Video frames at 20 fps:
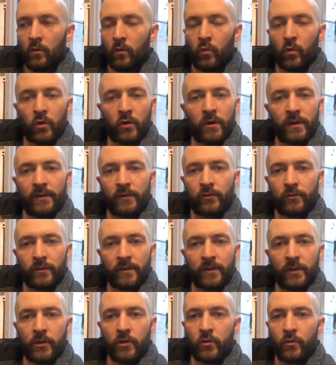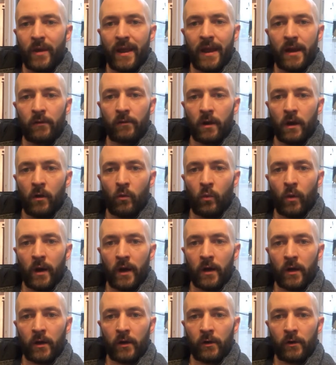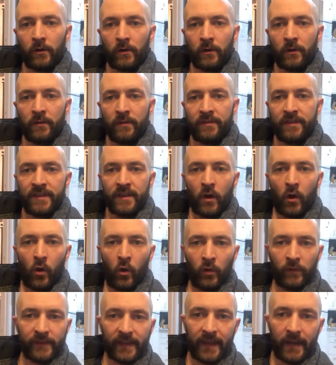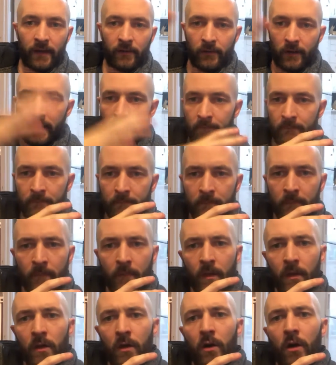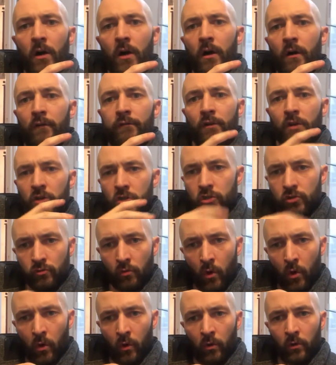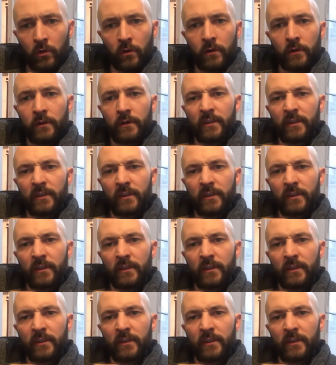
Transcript: we're entering the new era where the old era of control,